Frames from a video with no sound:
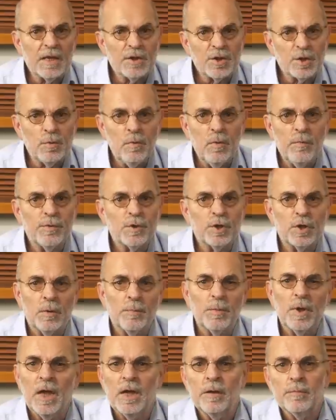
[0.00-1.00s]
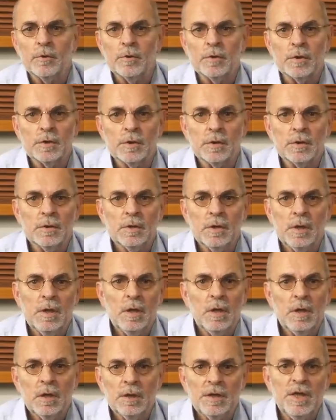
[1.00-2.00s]
that's true for some cables.
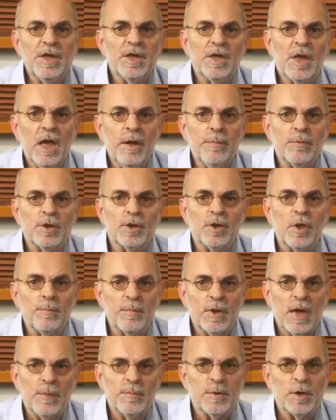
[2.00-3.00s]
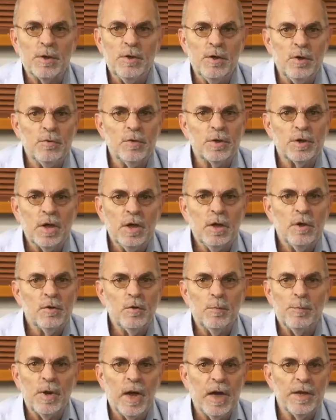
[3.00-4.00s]
These cables sometimes are used
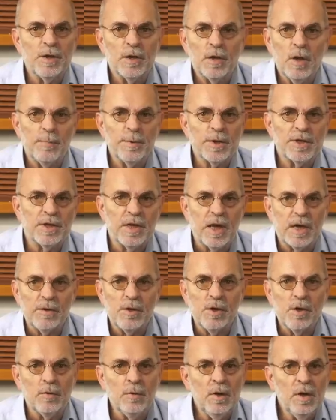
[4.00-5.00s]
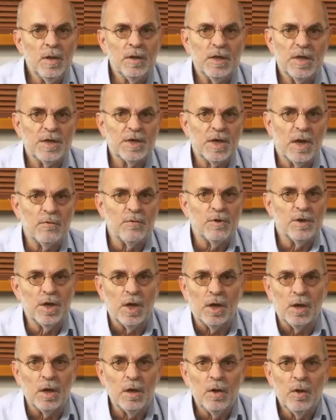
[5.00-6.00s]
to brighten up a stereo that sounds
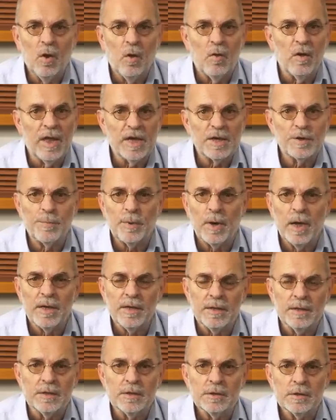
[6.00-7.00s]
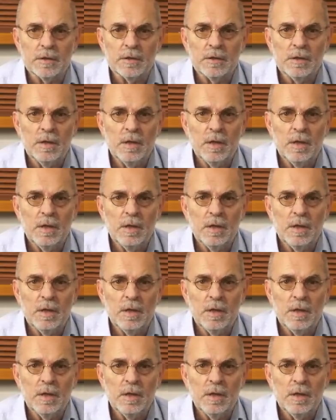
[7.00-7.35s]
dull or lacks brightness.